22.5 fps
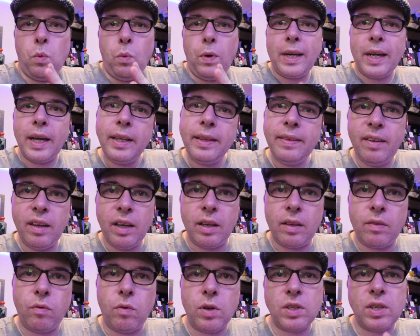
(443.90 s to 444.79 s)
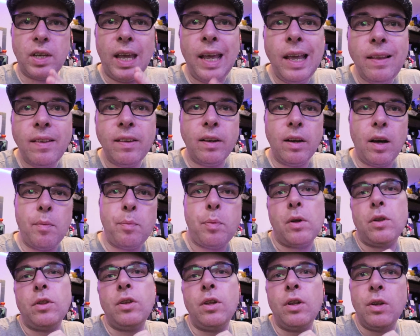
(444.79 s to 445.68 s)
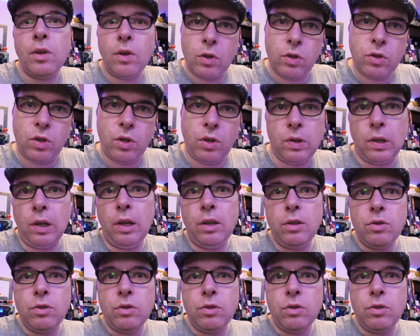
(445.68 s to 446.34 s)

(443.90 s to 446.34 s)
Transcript: what I did was heating up the nozzle